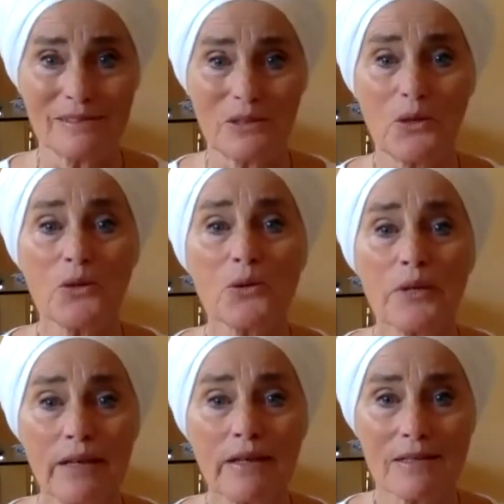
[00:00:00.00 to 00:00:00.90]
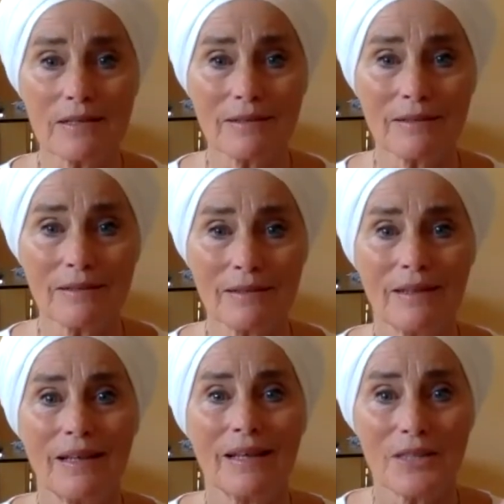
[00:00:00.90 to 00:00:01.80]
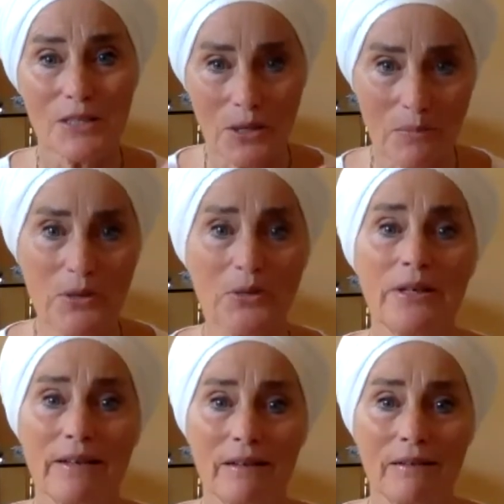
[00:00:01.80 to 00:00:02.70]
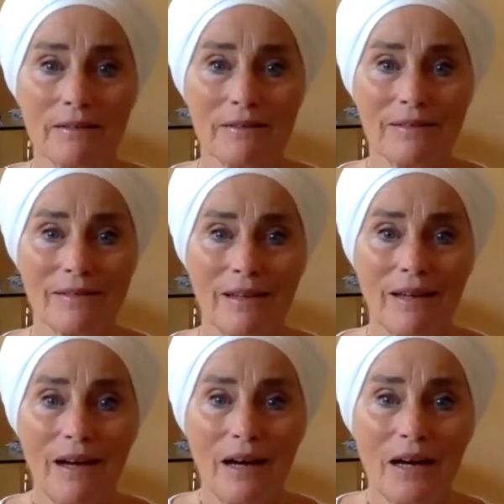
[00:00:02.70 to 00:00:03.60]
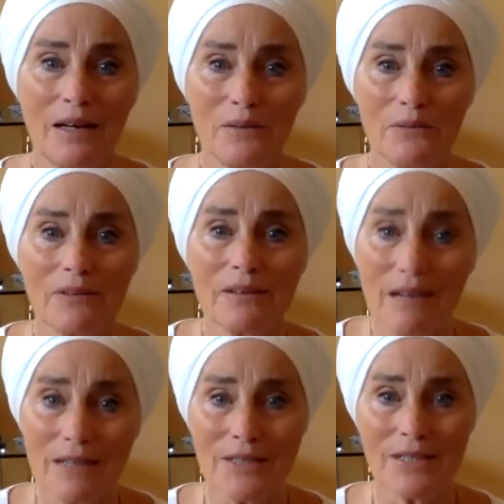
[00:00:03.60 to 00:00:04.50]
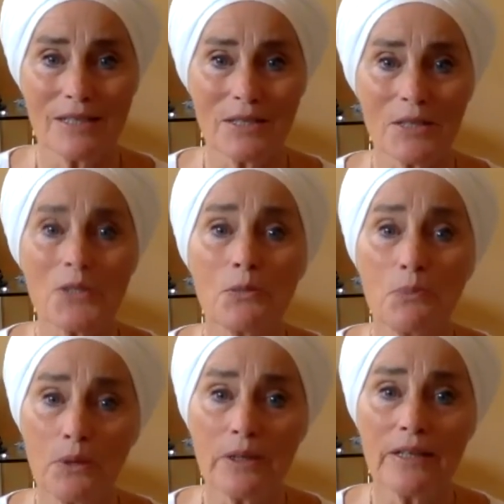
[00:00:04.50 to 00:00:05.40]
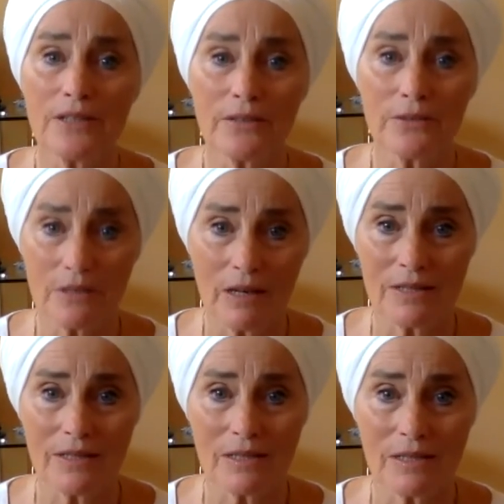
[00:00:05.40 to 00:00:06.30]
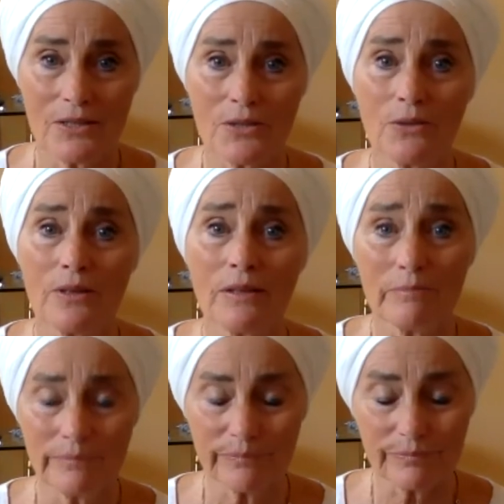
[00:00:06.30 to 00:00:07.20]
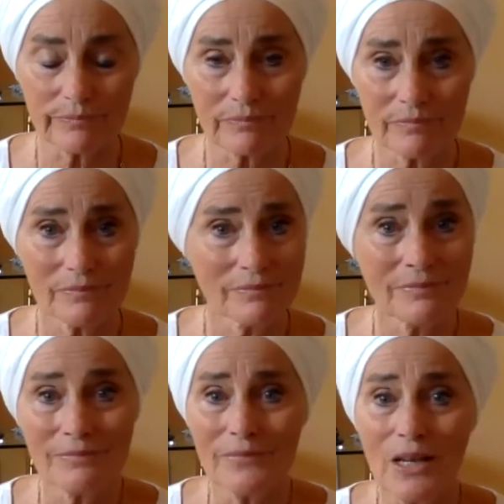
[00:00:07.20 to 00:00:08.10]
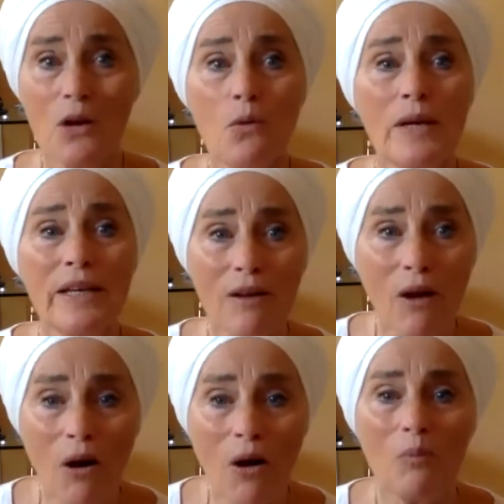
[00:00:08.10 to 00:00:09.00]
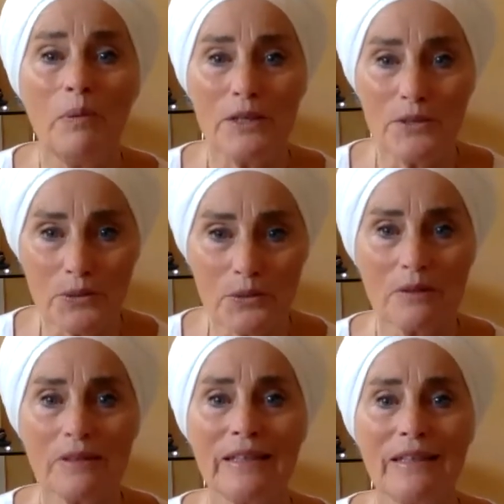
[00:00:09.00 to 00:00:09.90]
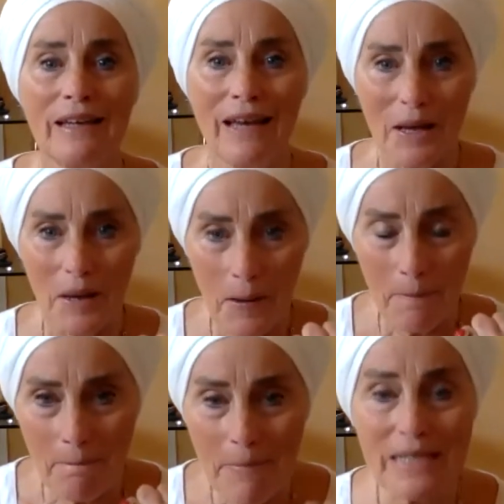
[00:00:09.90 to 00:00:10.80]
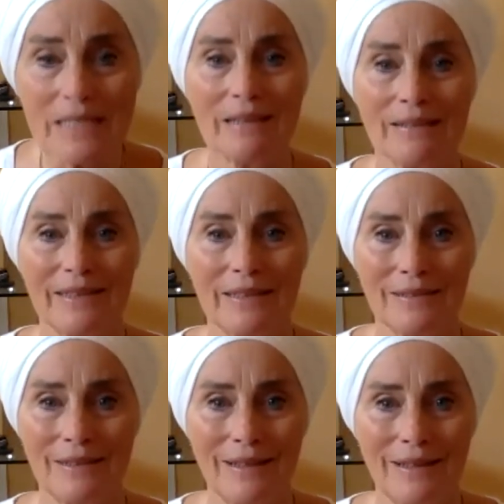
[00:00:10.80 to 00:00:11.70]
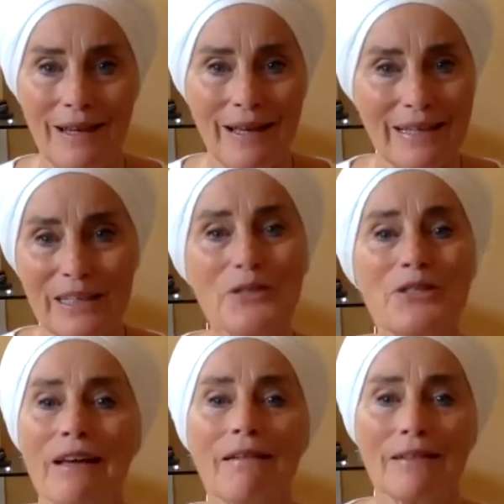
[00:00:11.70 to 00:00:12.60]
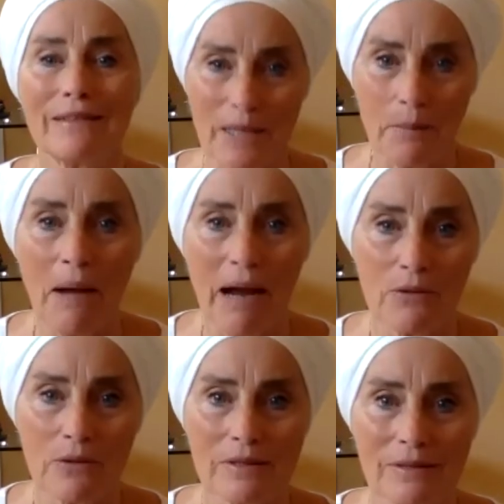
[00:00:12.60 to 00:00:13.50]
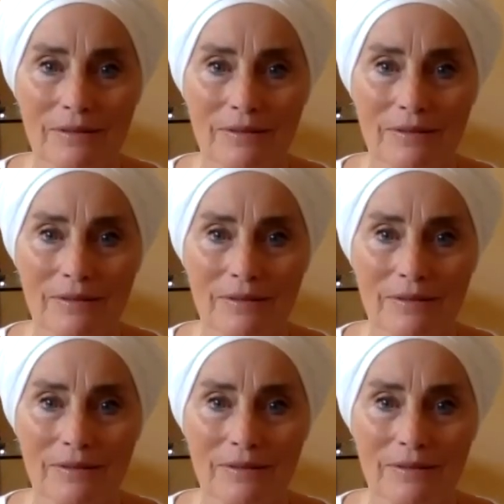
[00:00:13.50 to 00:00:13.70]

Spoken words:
create this community of consciousness and support each other's consciousness, so that we can all be truly, amazingly, energetically empowered,